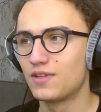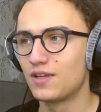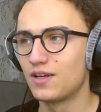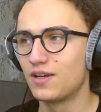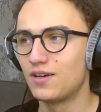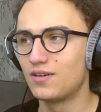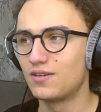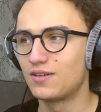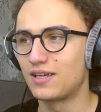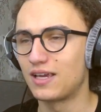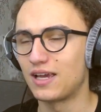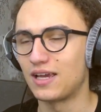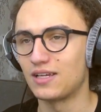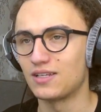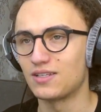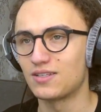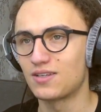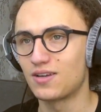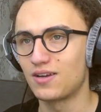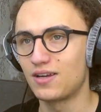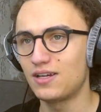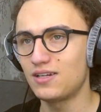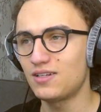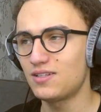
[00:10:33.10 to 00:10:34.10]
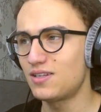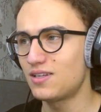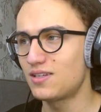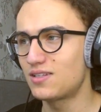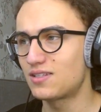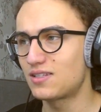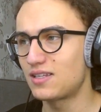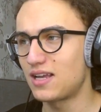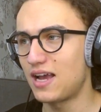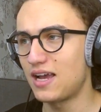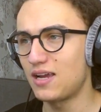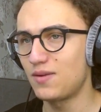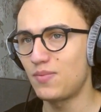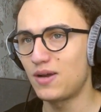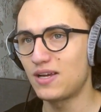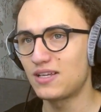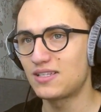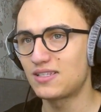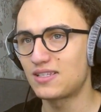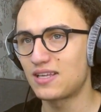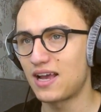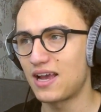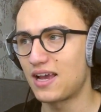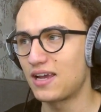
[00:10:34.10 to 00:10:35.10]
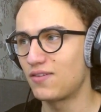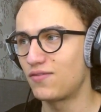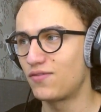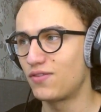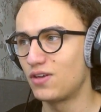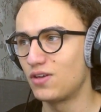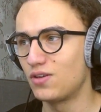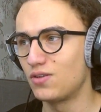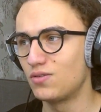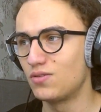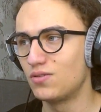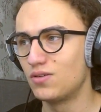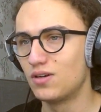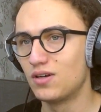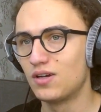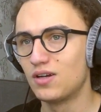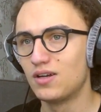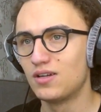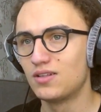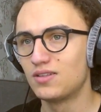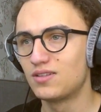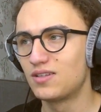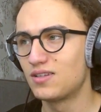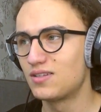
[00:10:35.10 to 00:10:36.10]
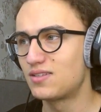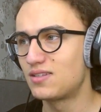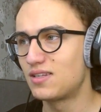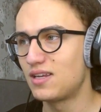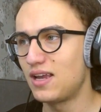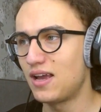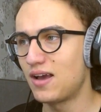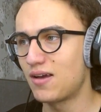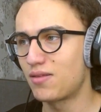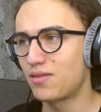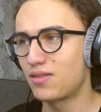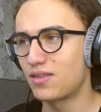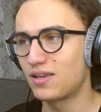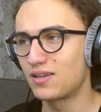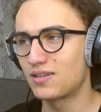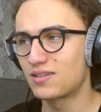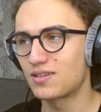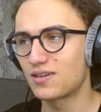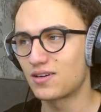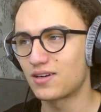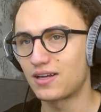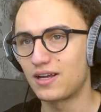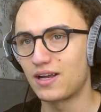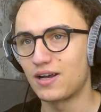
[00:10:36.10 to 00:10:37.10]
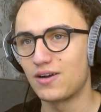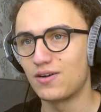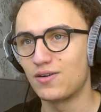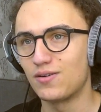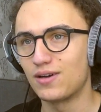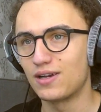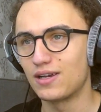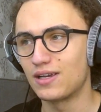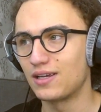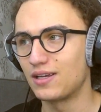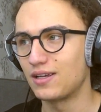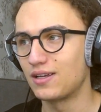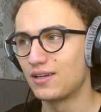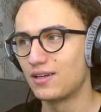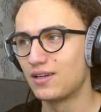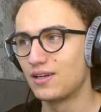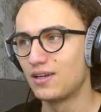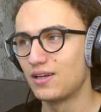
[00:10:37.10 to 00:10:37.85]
Okay, so here's a side by side view to see how things are going.